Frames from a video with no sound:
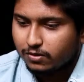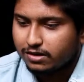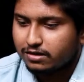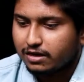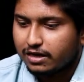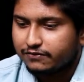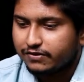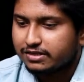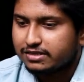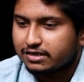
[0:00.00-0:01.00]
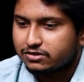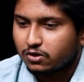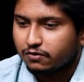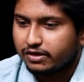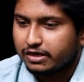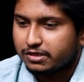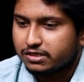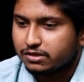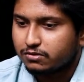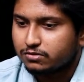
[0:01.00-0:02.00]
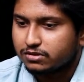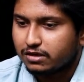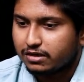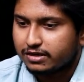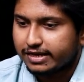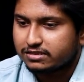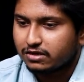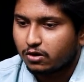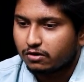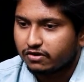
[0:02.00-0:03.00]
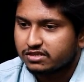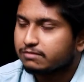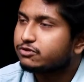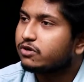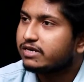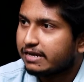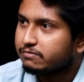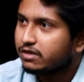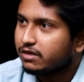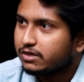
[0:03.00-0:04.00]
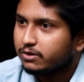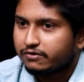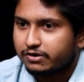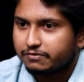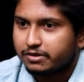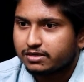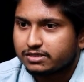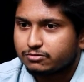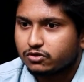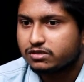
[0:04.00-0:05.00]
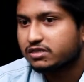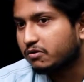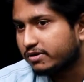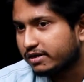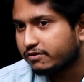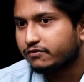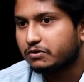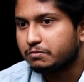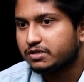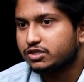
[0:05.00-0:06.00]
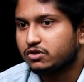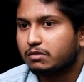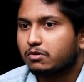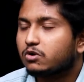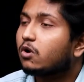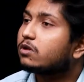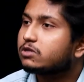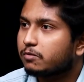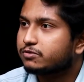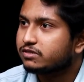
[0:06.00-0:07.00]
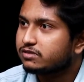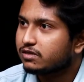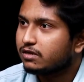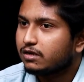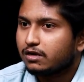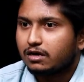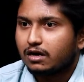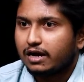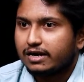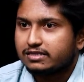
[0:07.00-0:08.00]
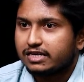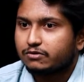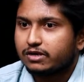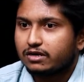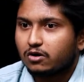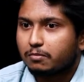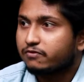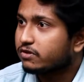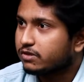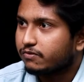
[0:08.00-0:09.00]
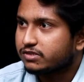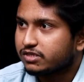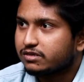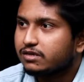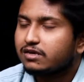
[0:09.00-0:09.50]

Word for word: well i feel that solving msqs takes a lot of conceptual depth you have to be conceptually sound enough to be sure about all the options and then you can opt for the question